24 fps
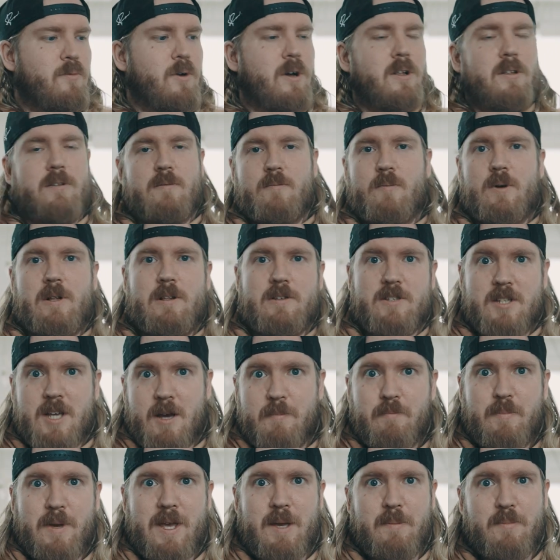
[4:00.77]
Well,
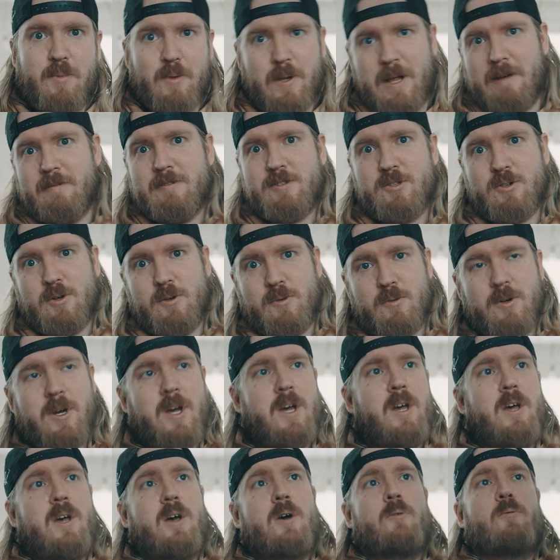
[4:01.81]
some people have told
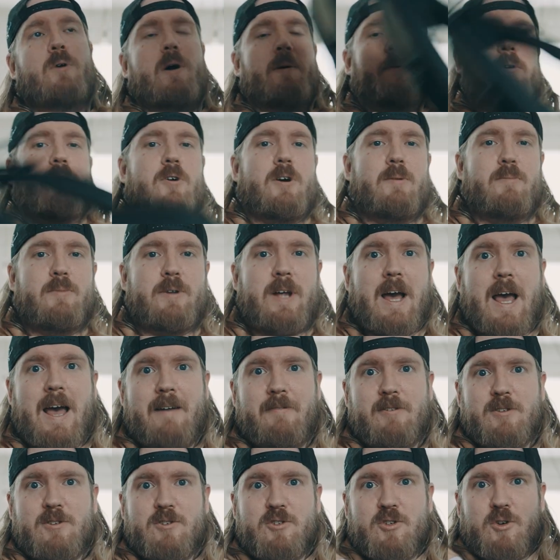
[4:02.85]
where I'm going, but I
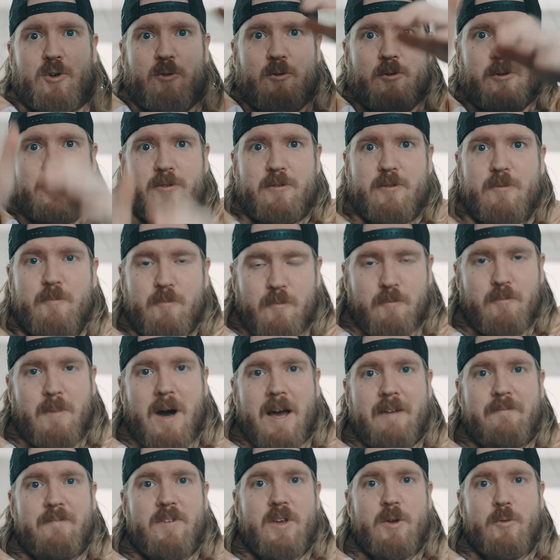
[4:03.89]
haven't told
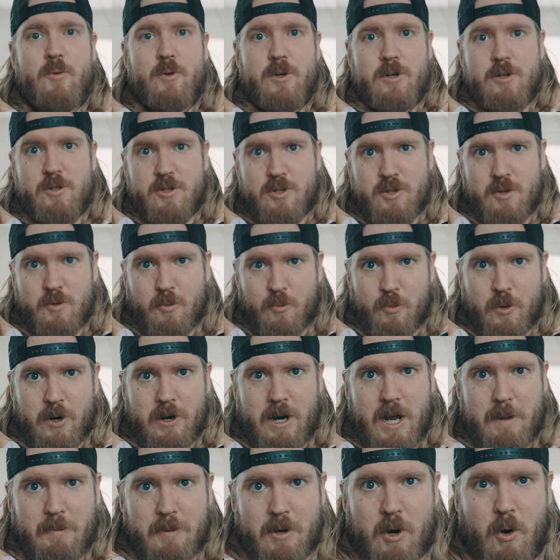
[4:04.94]
my viewers where
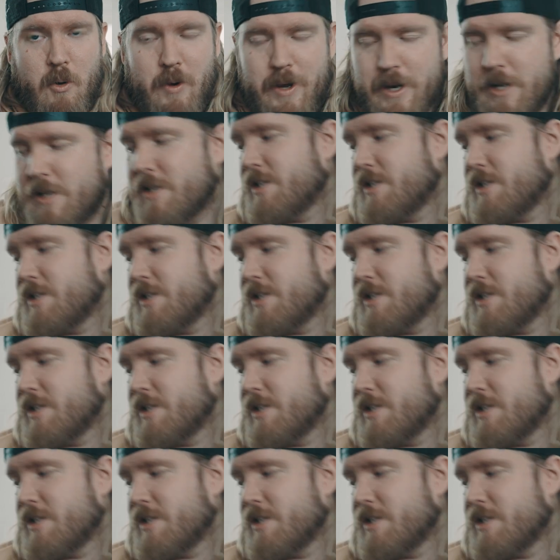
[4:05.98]
I'm going.